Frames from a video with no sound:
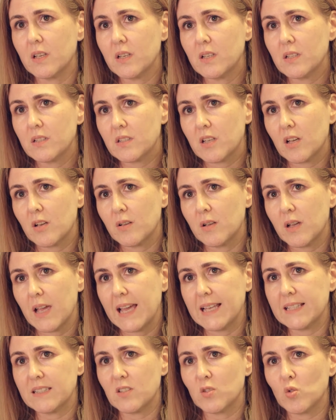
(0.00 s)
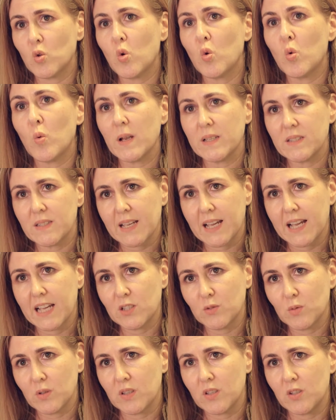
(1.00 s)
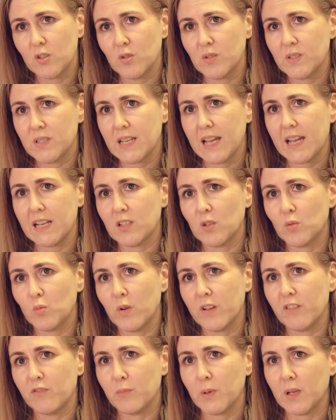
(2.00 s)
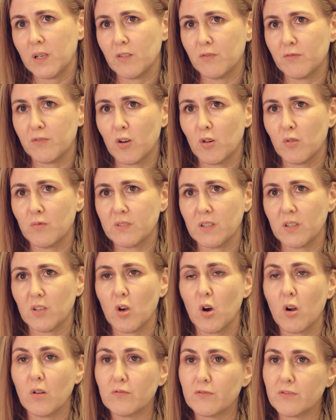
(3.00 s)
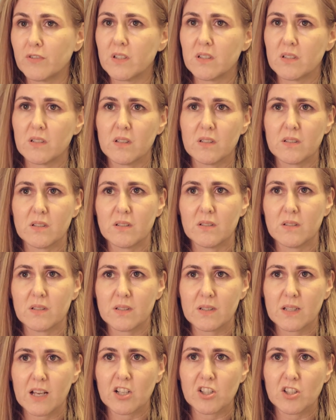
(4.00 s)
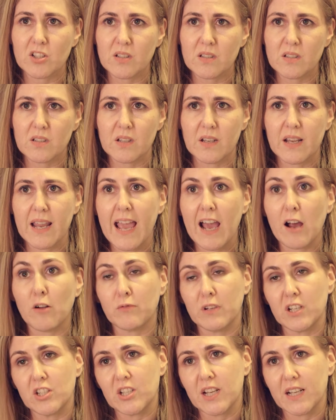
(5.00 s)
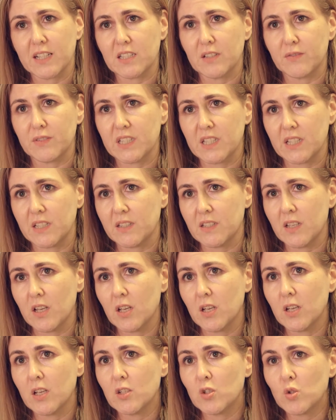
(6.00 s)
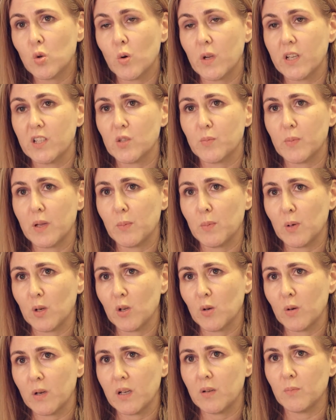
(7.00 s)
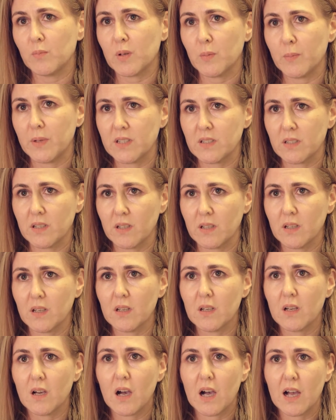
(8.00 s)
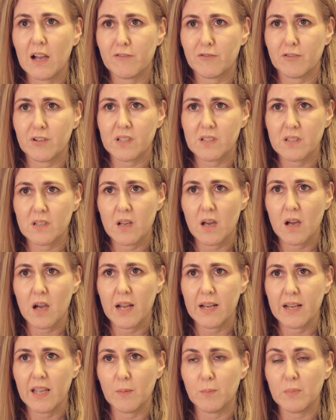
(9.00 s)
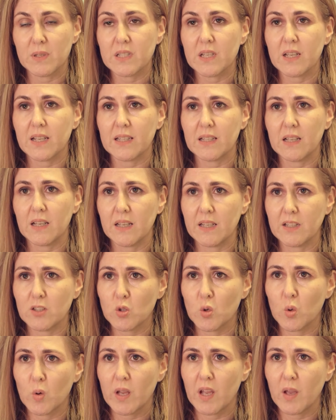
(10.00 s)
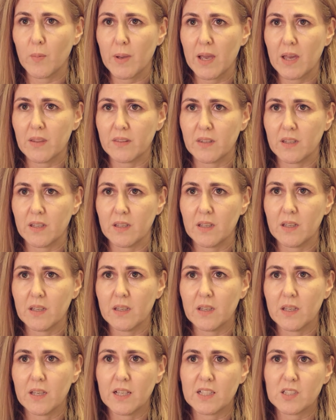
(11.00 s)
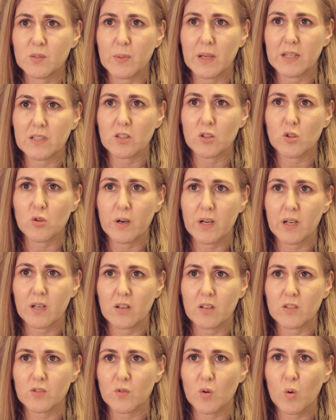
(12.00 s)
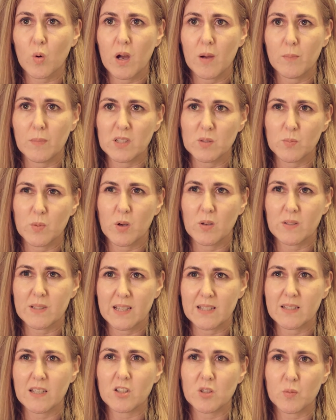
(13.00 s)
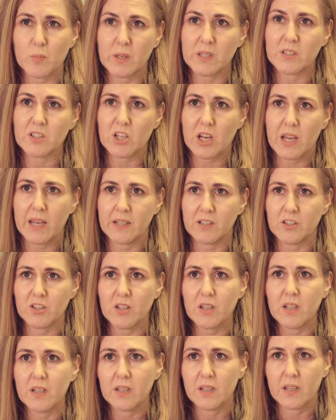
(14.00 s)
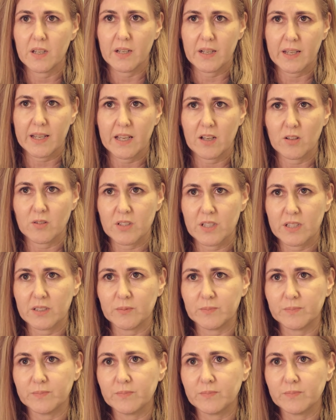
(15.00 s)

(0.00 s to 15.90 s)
So, as is always the case with the new standard, we've been involved in conferences and discussions and outreach activities, talking to people who are implementing IFRS 9, and particularly talking about the expected credit loss requirements, because they're such a big change in accounting.